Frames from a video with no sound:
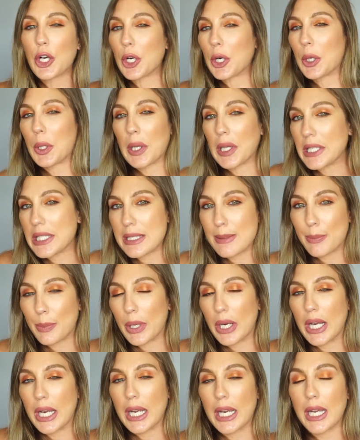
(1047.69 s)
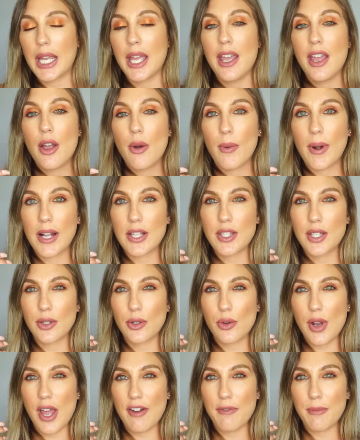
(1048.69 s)
early spring when I still
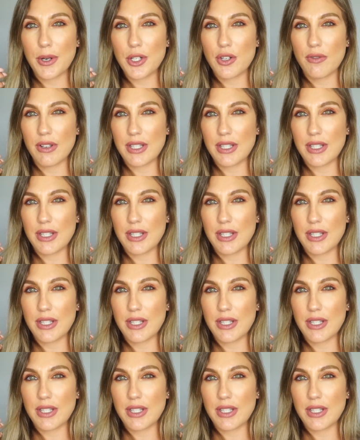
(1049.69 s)
don't have much of